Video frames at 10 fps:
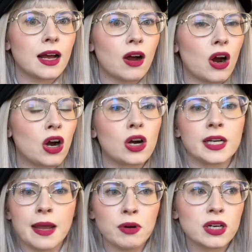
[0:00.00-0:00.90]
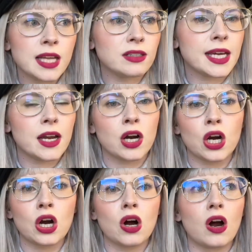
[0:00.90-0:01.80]
Are her neighbors out to get
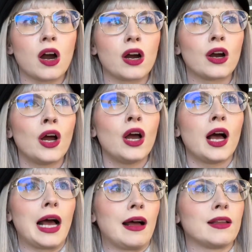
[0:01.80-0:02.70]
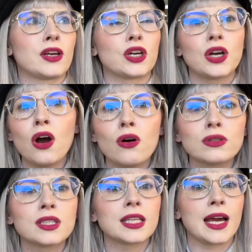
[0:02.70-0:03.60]
her? Are there
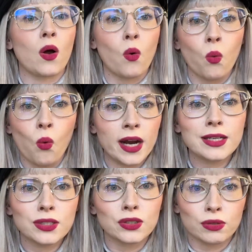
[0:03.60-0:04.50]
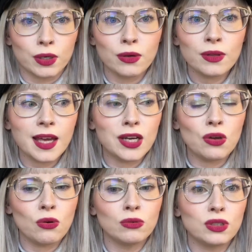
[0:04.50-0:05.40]
ghosts? Like, what is the truth? And
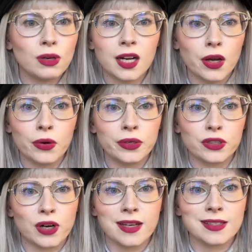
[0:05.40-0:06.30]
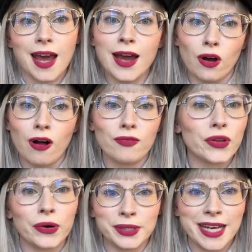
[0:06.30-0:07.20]
you do not know who to trust at all
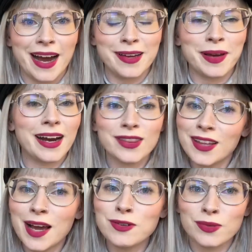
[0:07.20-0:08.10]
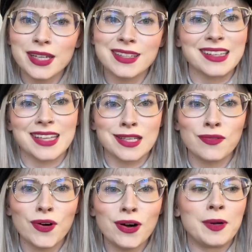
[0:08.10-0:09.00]
the whole time. And I thought that was really
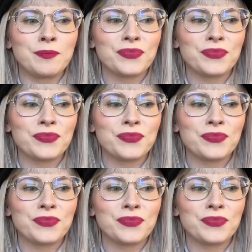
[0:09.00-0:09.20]
successful.